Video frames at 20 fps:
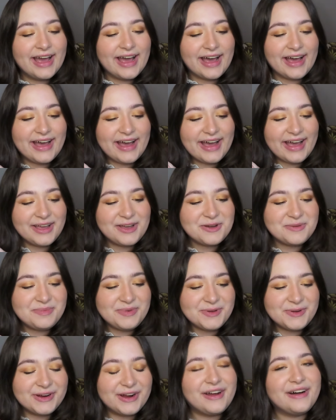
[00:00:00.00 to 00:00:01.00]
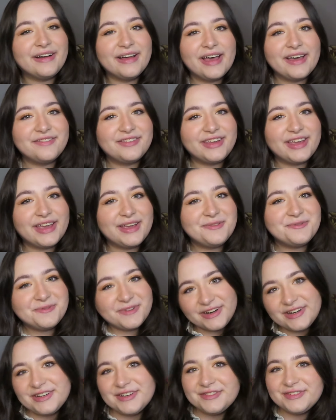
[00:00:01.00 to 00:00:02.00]
I hope you are all having a
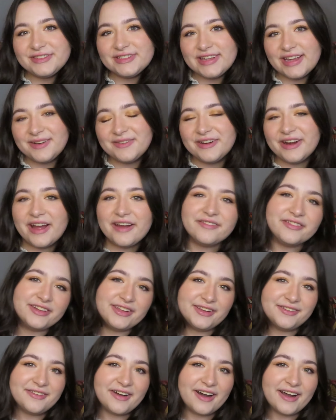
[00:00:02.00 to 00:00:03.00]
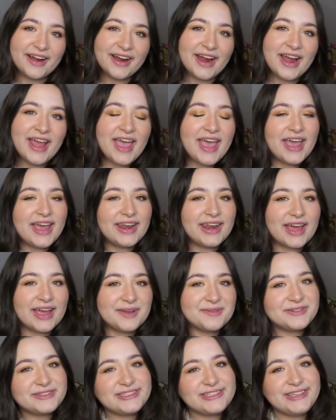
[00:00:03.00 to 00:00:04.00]
wonderful day wherever you are, and I
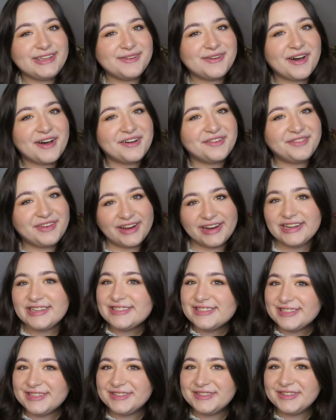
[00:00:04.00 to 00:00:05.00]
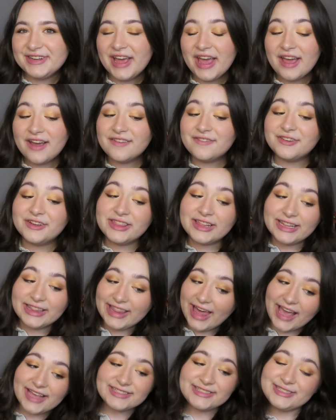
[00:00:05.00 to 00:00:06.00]
will see you all very soon for the
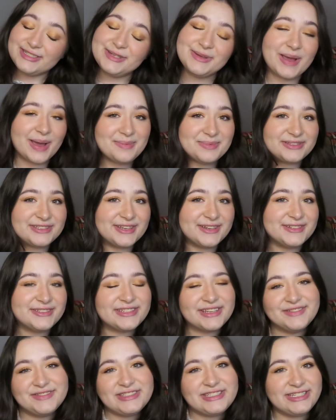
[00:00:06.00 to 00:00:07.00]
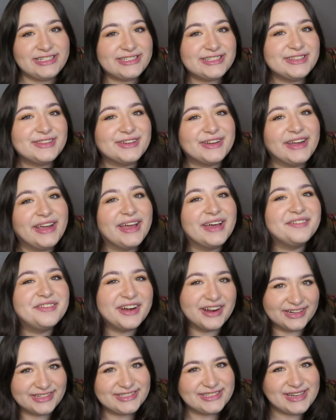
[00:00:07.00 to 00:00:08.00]
last two episodes of season 3 of
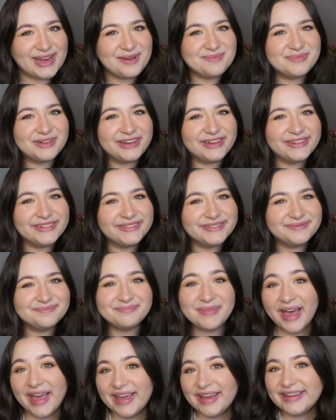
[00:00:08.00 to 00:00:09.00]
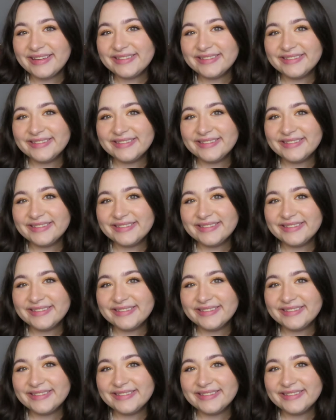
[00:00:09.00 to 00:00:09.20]
Heartstopper. Bye!